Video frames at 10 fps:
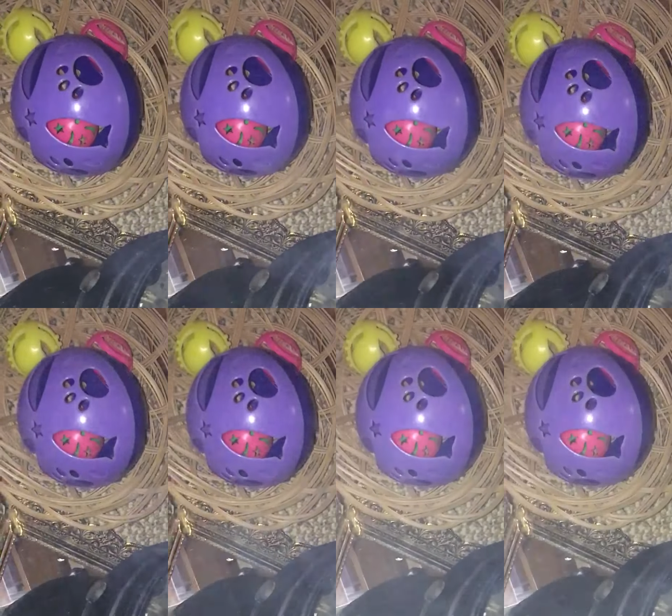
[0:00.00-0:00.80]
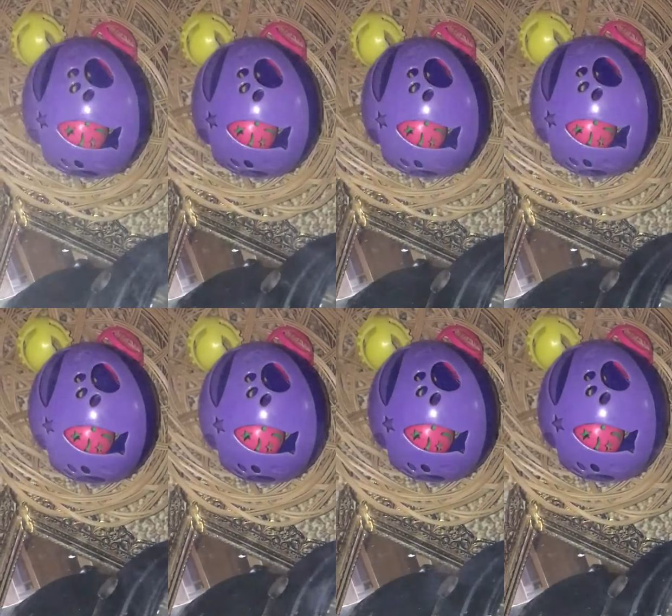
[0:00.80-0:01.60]
But you see that?
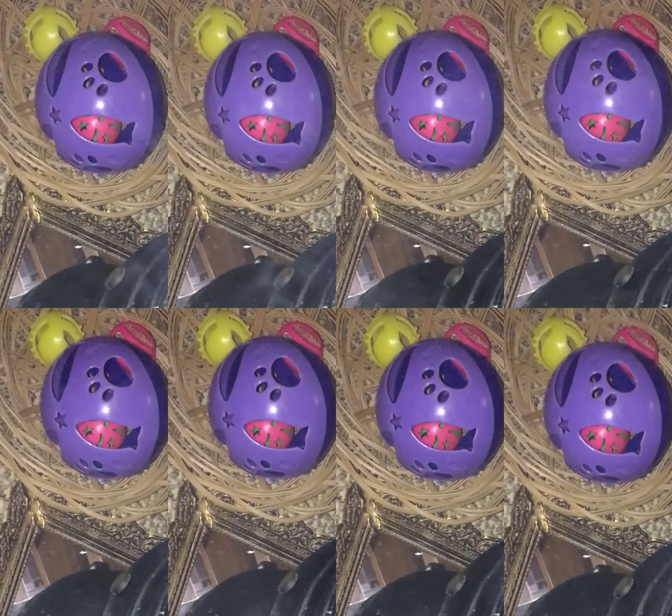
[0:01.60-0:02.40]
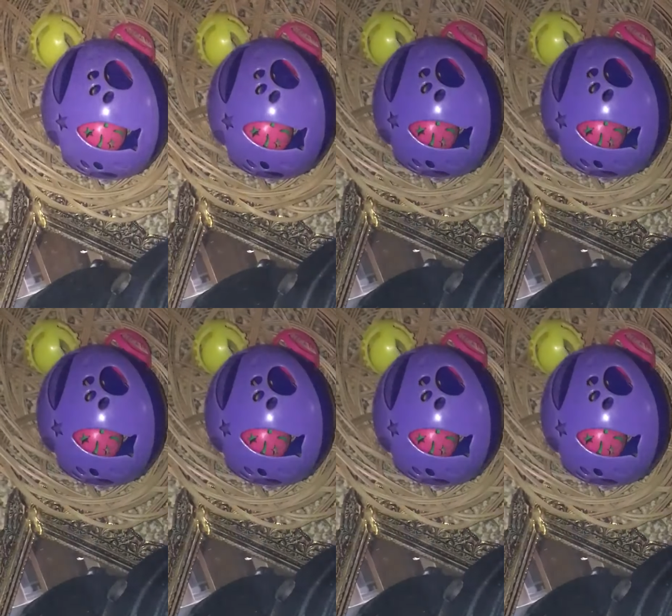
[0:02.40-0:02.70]
See all that